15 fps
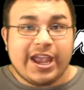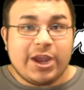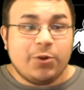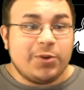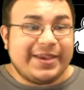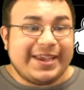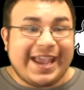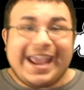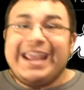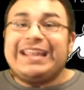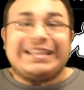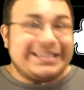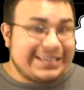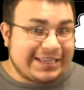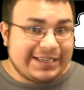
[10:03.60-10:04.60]
it would be
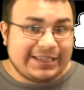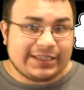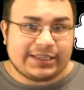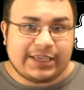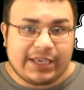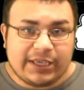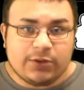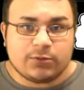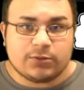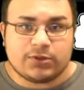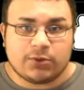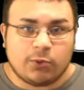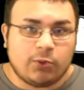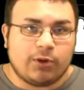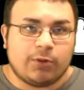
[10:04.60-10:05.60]
18
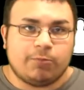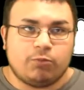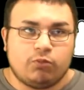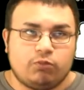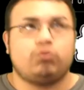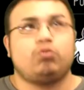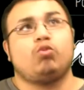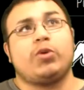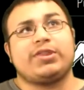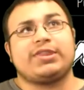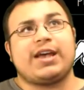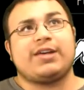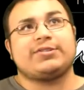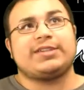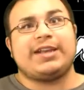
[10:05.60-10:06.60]
kills or
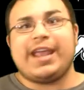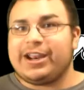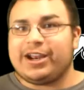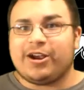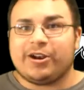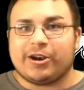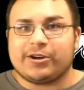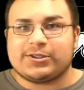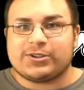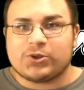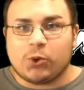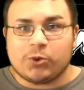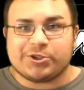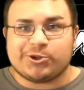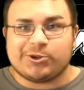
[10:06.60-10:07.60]
1,800
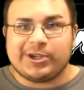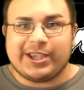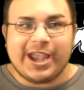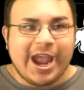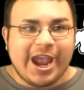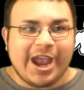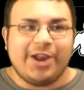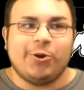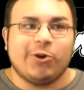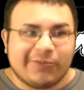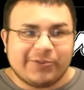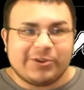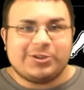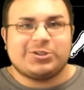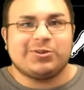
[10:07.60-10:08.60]
score streak in order
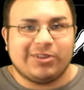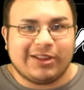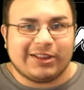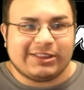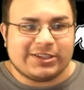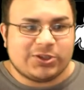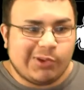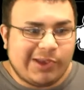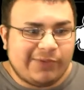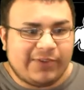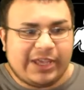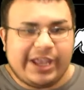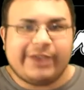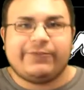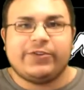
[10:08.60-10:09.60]
for you to unlock this
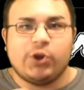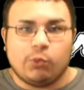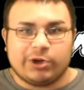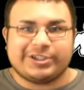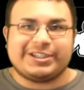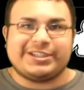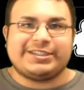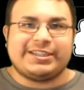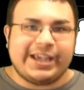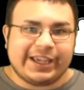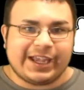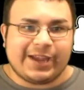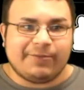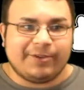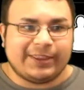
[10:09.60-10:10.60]
UAV if you were to
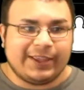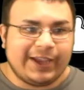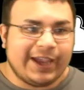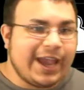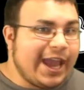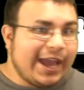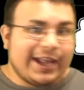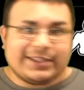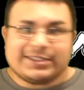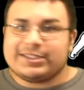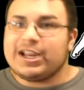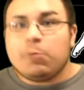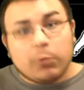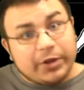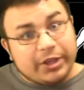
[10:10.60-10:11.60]
tick everything. It's
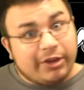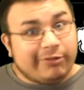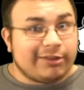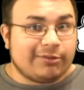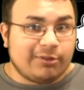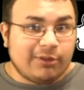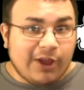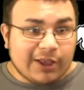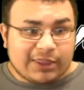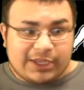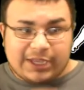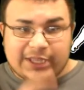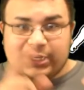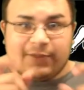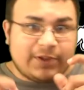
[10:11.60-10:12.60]
not where you go to unlock
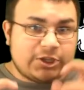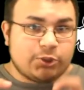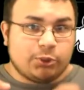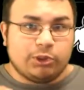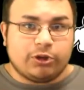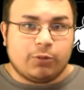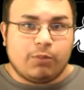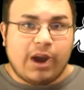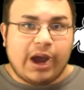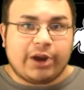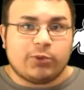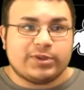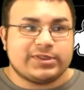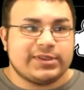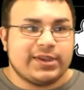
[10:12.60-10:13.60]
the individual little
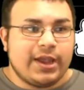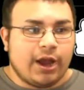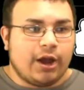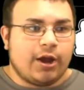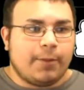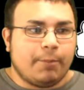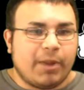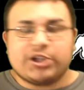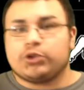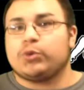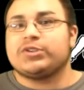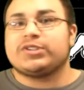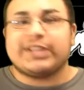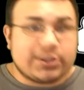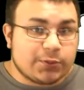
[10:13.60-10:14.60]
modules.
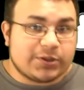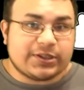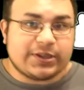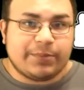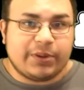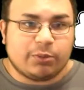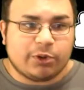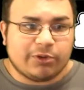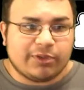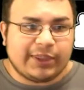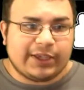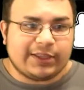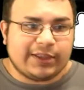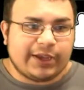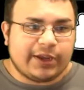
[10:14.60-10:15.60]
That's what some people are
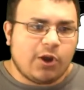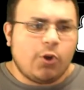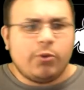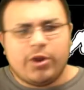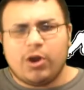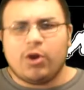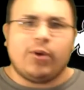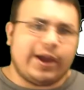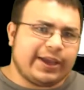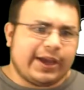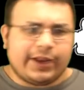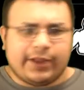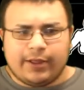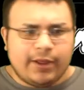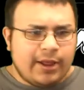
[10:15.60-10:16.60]
thinking, like, oh no, I
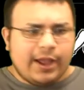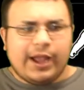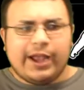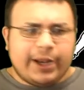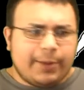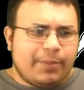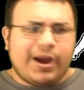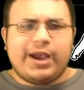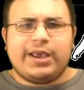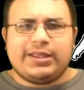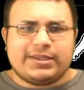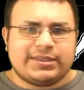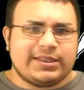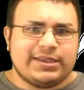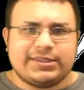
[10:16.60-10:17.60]
gotta buy
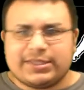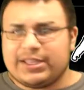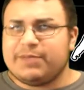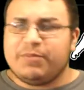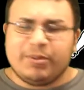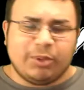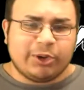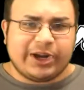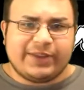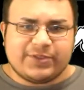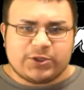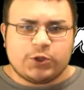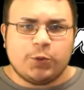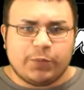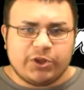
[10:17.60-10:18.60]
these things and then people are gonna
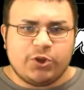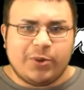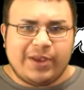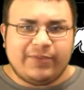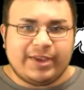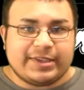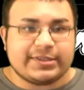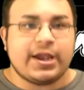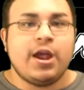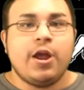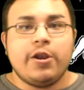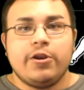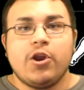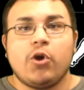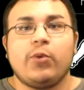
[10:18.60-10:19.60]
have super UAVs.
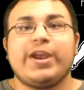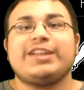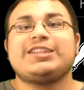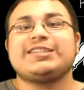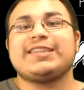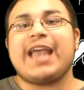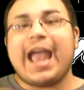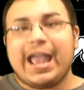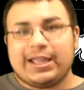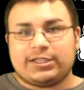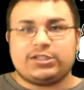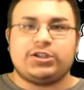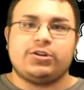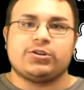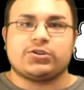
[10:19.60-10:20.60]
No, it just
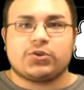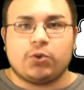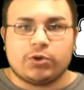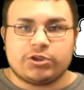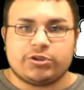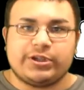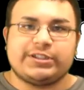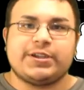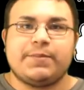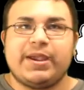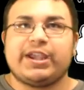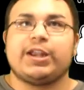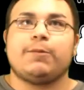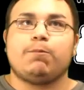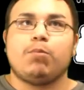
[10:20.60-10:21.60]
adds to your score streak to
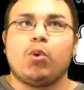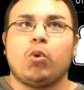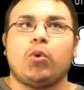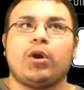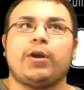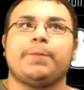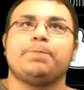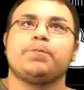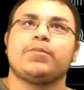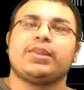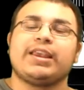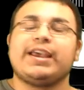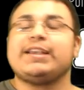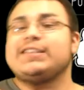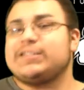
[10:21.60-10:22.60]
make it a more
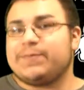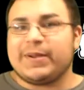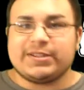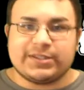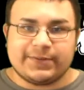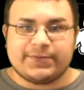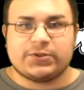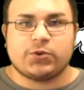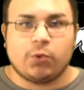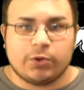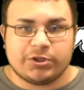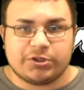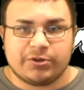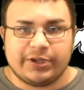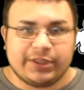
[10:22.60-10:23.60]
expensive
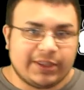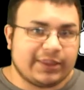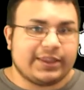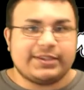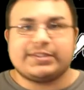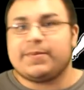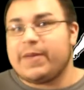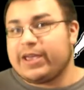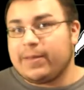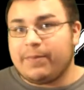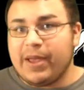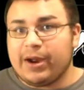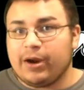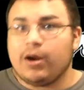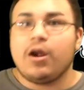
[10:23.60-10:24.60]
score streak. The things that make it
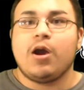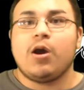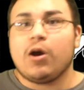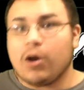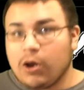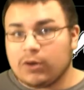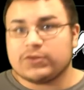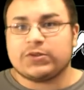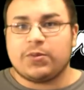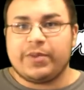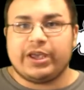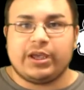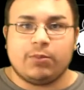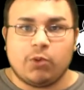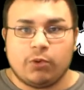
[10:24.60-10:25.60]
better also
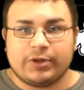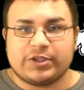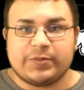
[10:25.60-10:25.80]
make it more